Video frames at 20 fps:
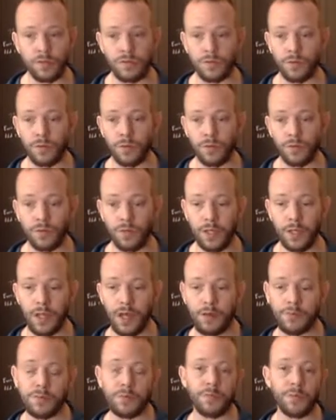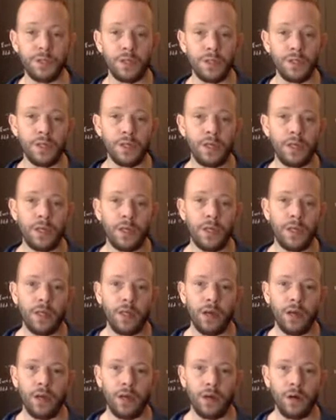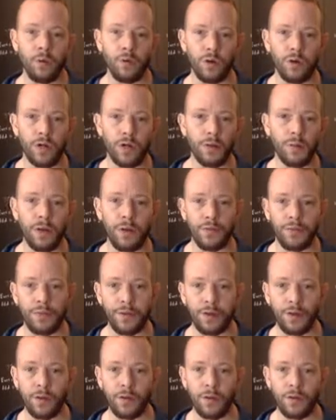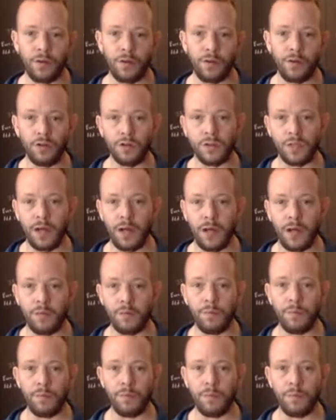So they have to be worrying about their good time